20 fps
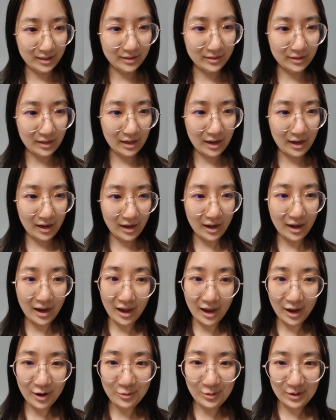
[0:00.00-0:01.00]
uh,
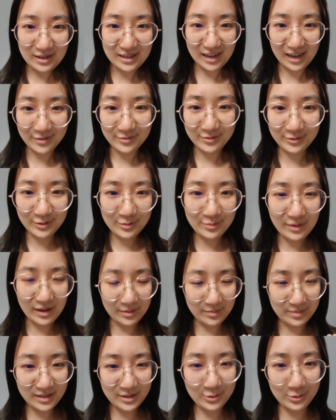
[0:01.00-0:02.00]
every time when
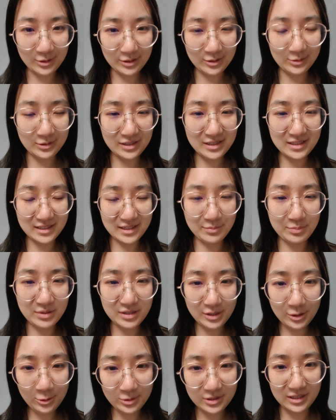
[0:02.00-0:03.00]
my period is
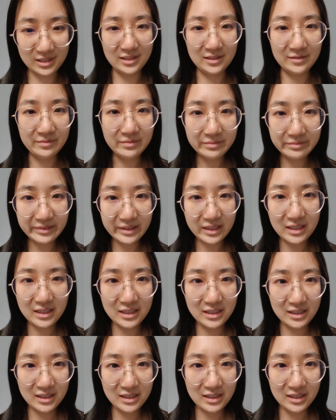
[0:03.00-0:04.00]
approaching,
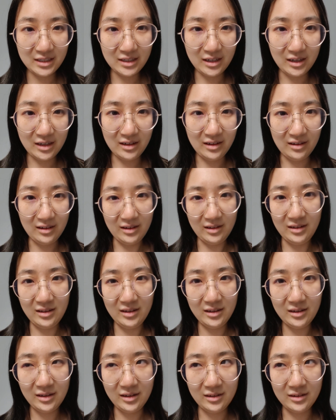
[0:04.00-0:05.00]
uh,
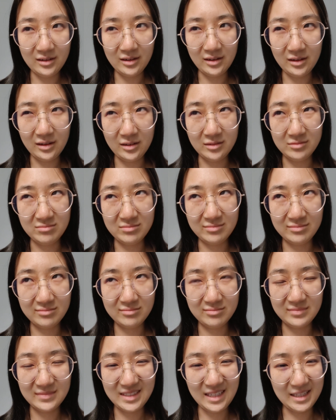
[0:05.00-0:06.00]

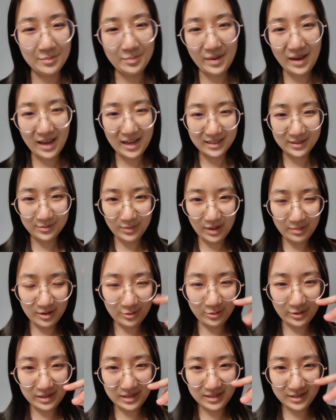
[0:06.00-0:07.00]
um, that bad
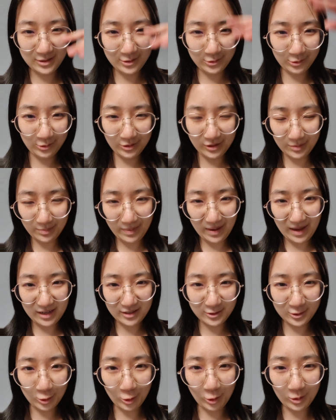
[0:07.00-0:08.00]
memories or
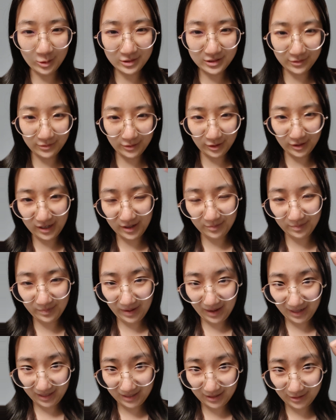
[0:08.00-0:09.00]
bad thoughts will come
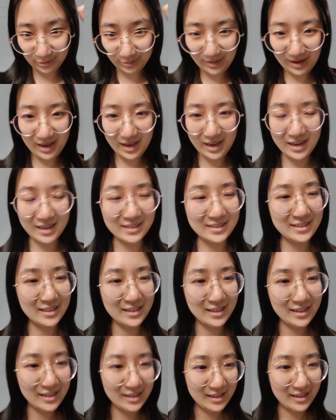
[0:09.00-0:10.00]
back into my head.
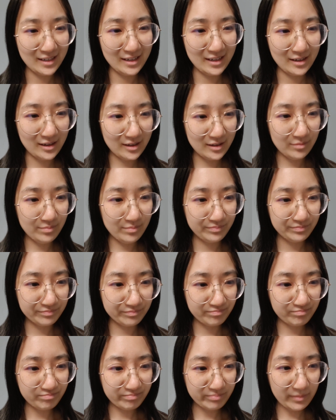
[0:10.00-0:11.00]
Uh,
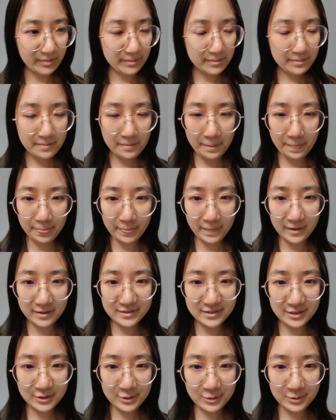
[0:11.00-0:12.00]

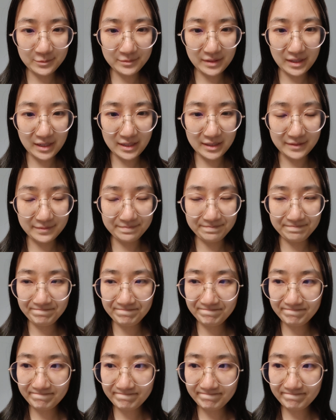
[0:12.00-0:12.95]
so um,